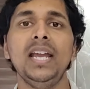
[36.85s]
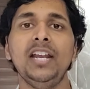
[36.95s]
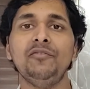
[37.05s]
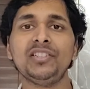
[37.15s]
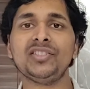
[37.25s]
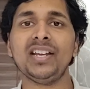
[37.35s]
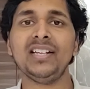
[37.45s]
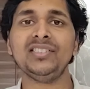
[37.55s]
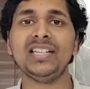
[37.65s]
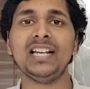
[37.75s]
Investing
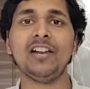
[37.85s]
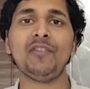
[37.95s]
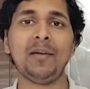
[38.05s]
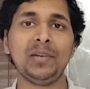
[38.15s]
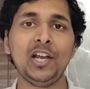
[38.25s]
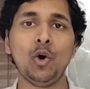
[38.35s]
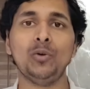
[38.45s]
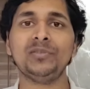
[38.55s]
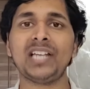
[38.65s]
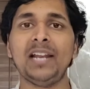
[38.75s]
in single family
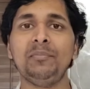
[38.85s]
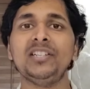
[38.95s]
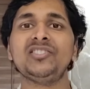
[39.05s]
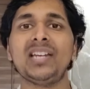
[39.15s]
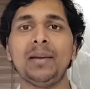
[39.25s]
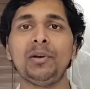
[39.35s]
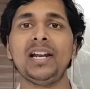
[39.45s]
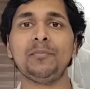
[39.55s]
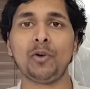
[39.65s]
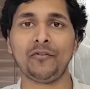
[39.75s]
homes can be a stable
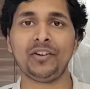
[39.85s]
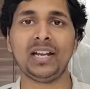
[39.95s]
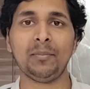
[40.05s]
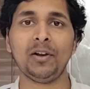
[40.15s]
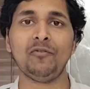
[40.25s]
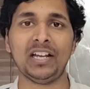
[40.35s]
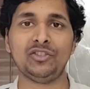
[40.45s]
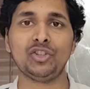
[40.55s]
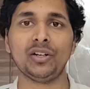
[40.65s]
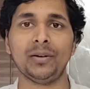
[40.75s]
and profitable
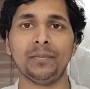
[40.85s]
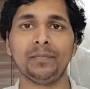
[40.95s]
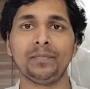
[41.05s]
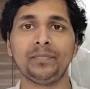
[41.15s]
venture.